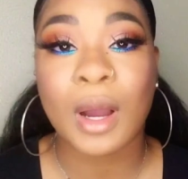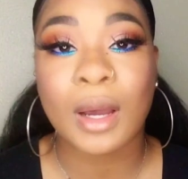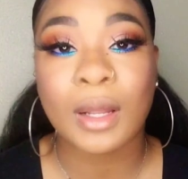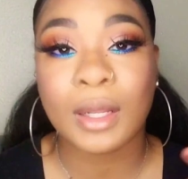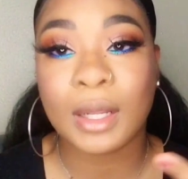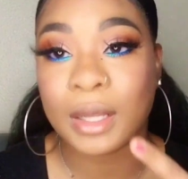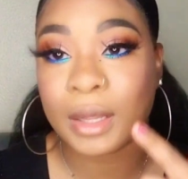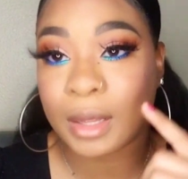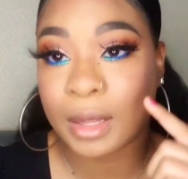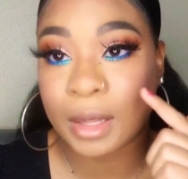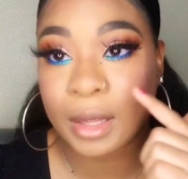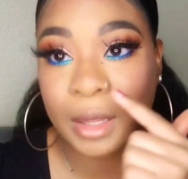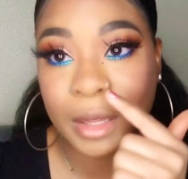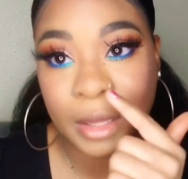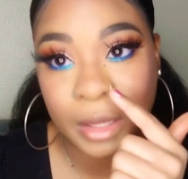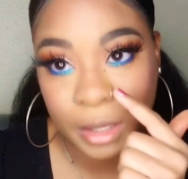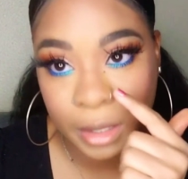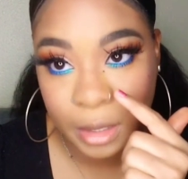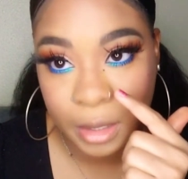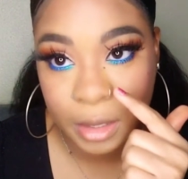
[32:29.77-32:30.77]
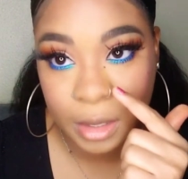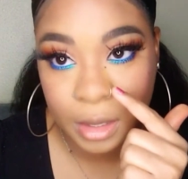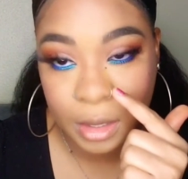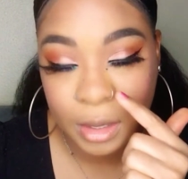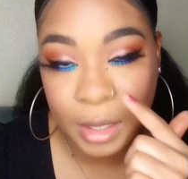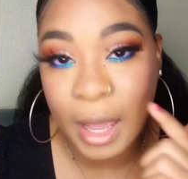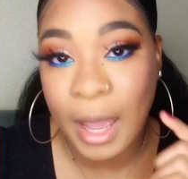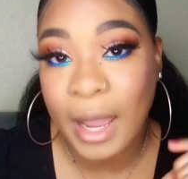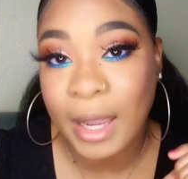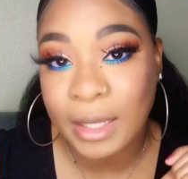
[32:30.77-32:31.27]
while I let
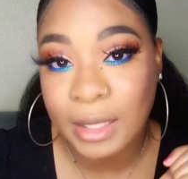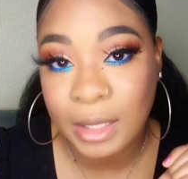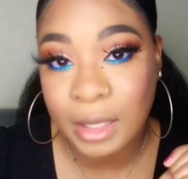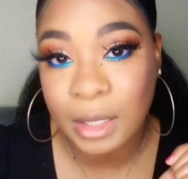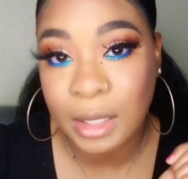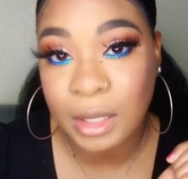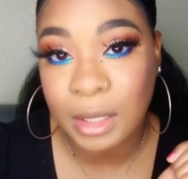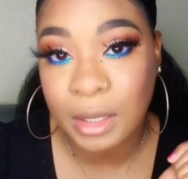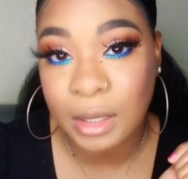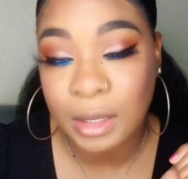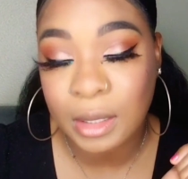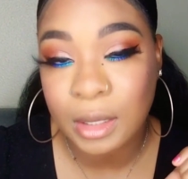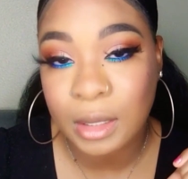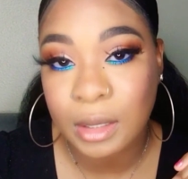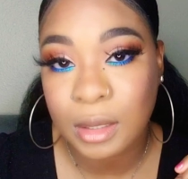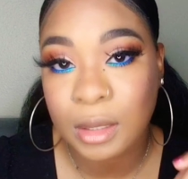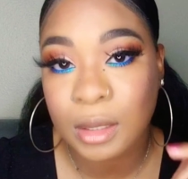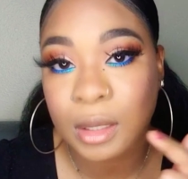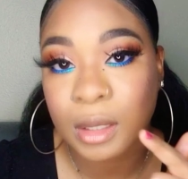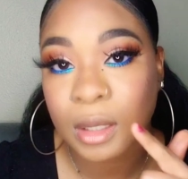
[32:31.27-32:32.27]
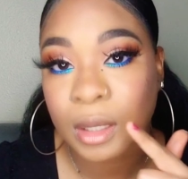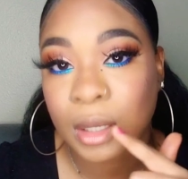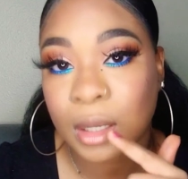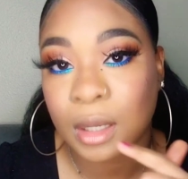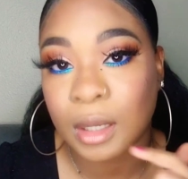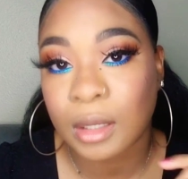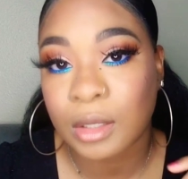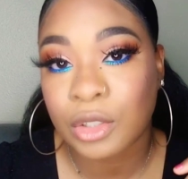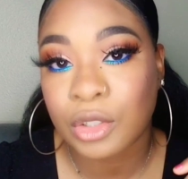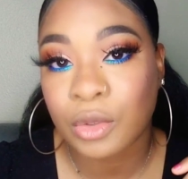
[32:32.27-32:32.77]
this accident
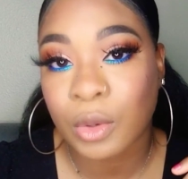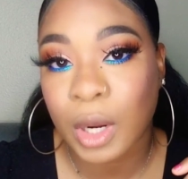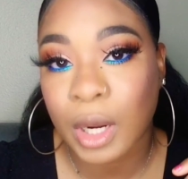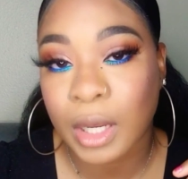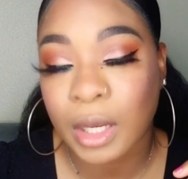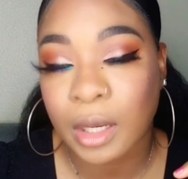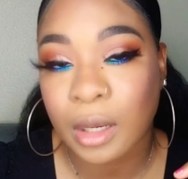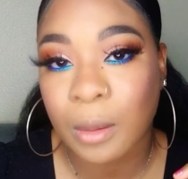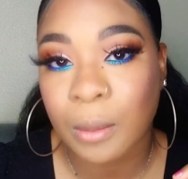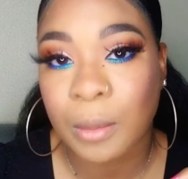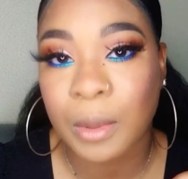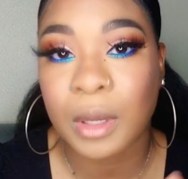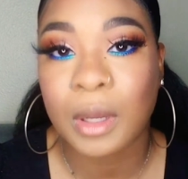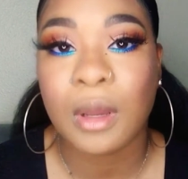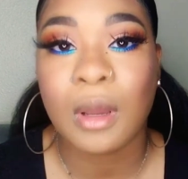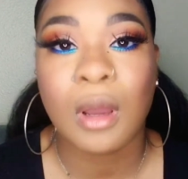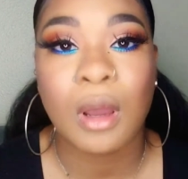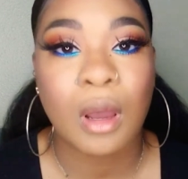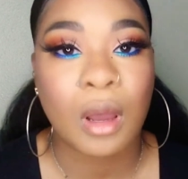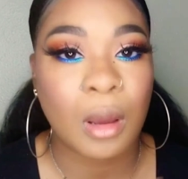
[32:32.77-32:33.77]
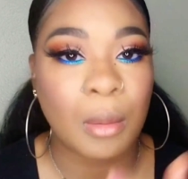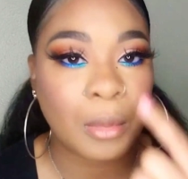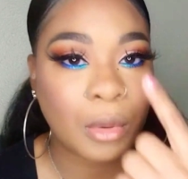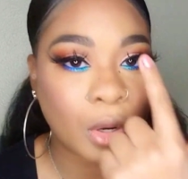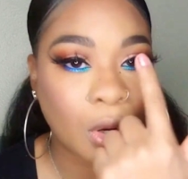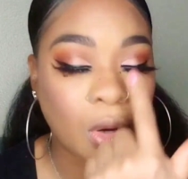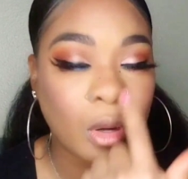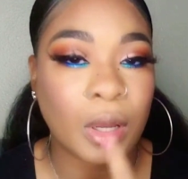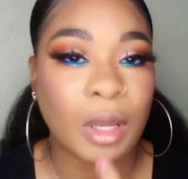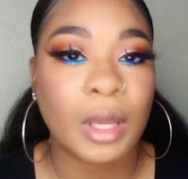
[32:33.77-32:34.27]
dry up, I'm
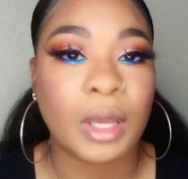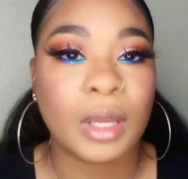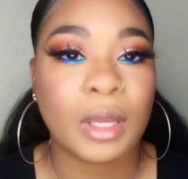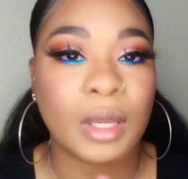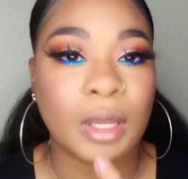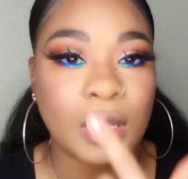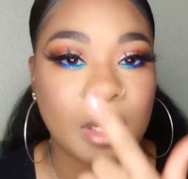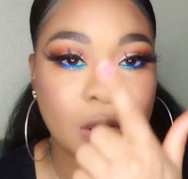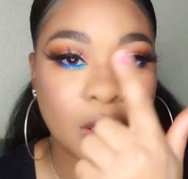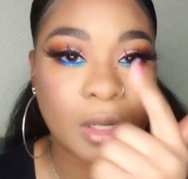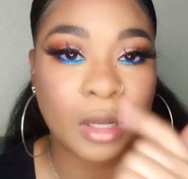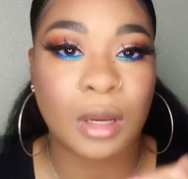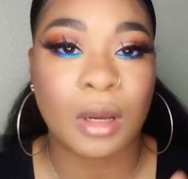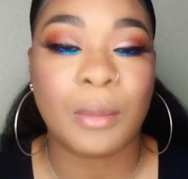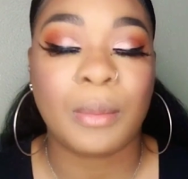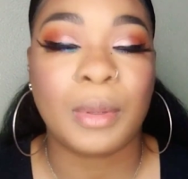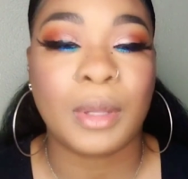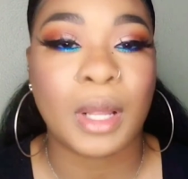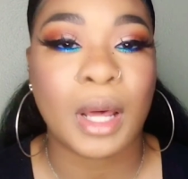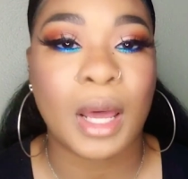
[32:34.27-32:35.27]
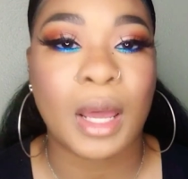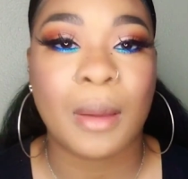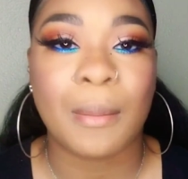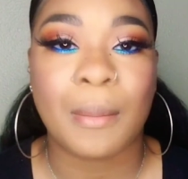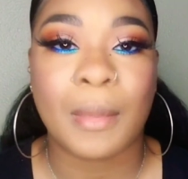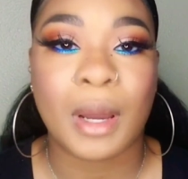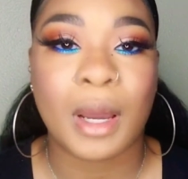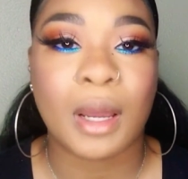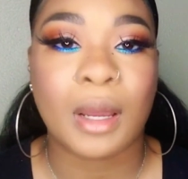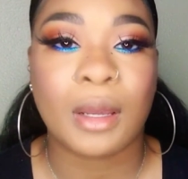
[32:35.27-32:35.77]
gonna go ahead and apply
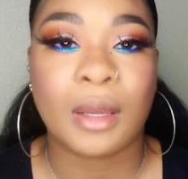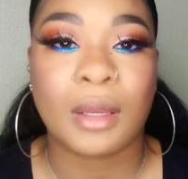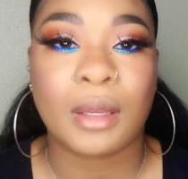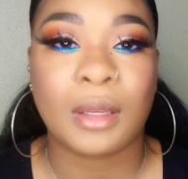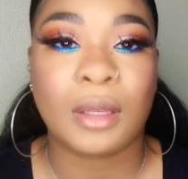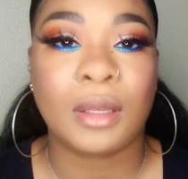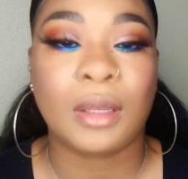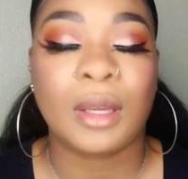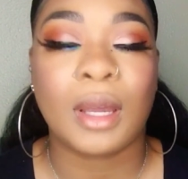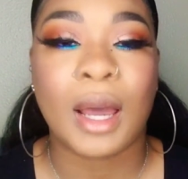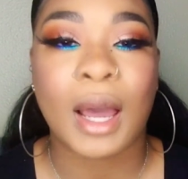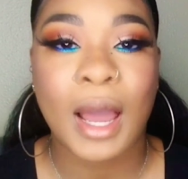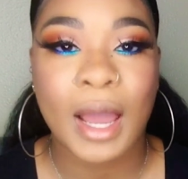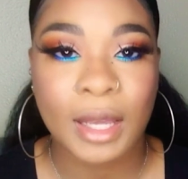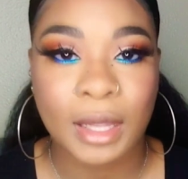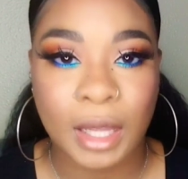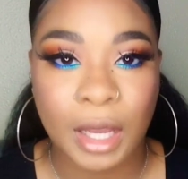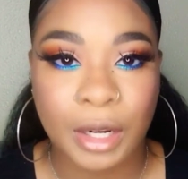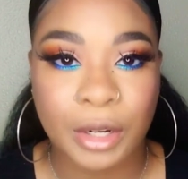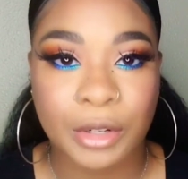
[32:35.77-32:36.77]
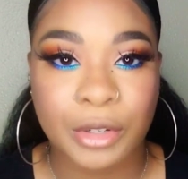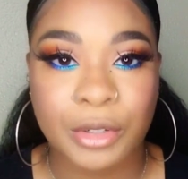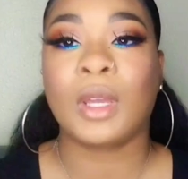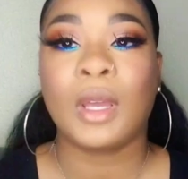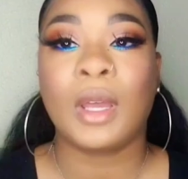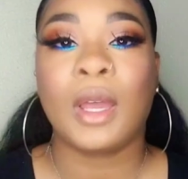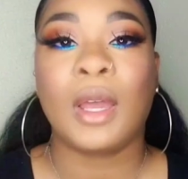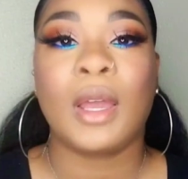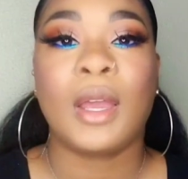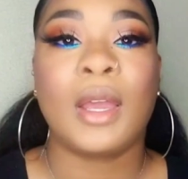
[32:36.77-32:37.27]
my highlighter.
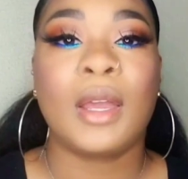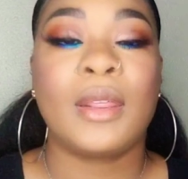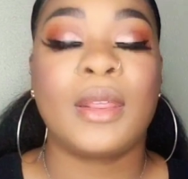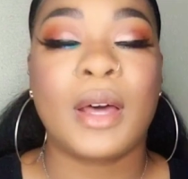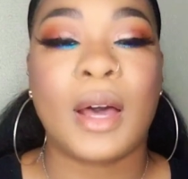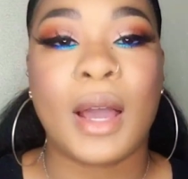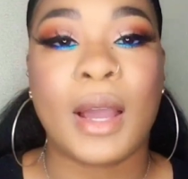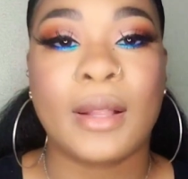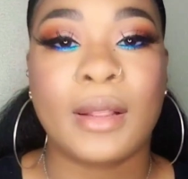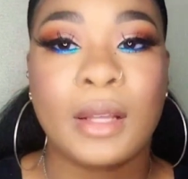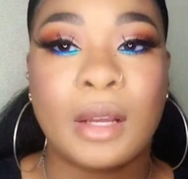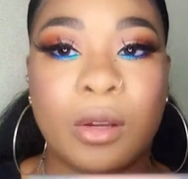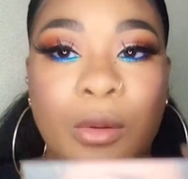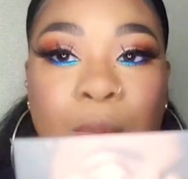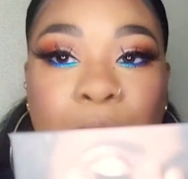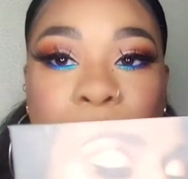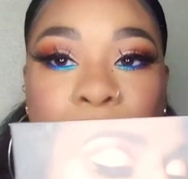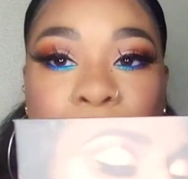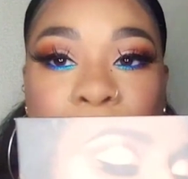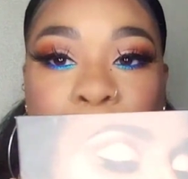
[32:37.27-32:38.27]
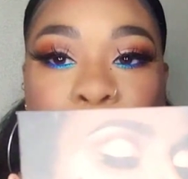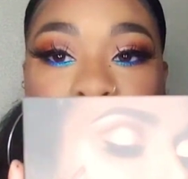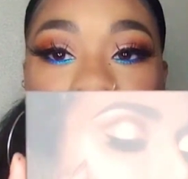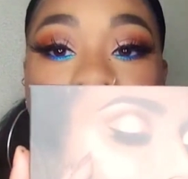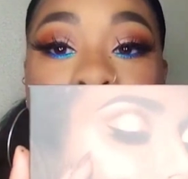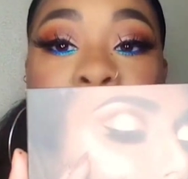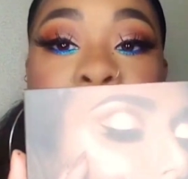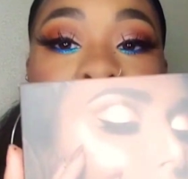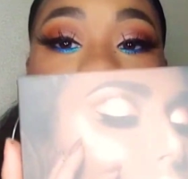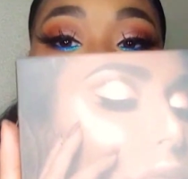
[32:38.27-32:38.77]
The highlighter
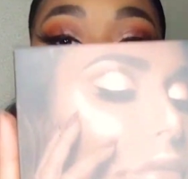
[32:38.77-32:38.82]
we'll be